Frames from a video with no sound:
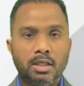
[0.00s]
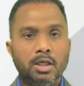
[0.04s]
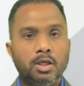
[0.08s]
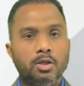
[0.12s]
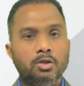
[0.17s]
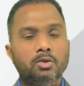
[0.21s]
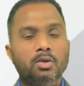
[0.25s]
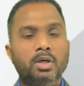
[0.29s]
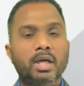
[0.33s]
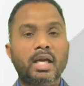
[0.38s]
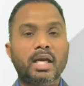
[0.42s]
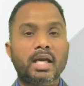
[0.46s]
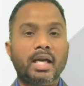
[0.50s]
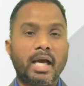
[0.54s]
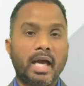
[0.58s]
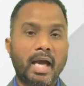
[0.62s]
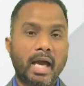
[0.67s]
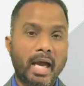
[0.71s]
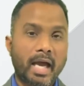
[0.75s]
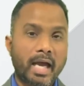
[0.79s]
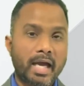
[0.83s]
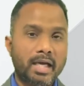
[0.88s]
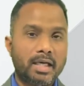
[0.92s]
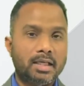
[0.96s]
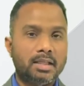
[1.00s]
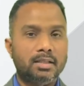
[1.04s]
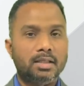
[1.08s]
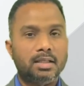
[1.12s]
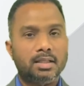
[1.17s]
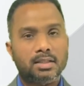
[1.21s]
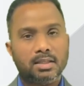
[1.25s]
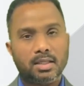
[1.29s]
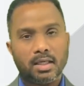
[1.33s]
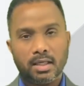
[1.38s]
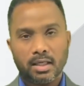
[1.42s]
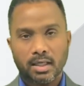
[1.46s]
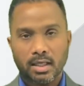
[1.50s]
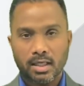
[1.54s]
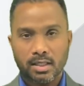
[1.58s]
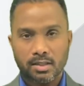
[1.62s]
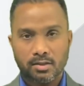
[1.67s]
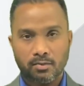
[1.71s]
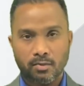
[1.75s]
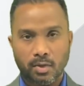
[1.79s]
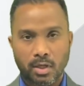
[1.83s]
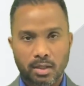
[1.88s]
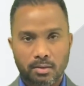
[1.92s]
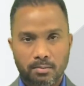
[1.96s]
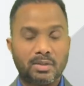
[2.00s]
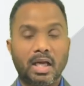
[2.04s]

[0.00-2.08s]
you can add that thing as well,